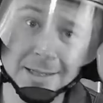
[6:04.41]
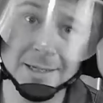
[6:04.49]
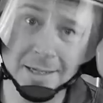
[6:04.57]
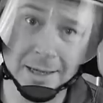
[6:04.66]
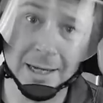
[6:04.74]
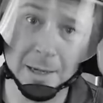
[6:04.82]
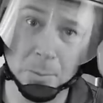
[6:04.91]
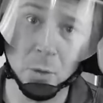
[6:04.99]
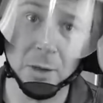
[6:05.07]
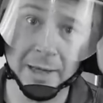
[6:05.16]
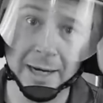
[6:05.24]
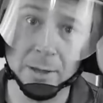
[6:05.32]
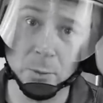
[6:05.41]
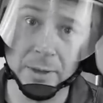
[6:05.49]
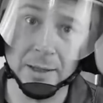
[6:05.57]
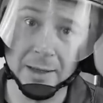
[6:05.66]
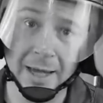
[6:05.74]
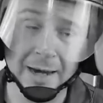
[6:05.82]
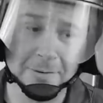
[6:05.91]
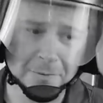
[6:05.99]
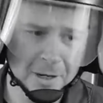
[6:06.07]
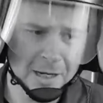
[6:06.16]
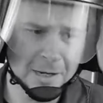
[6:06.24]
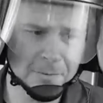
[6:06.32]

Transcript: This is a lot more like real life.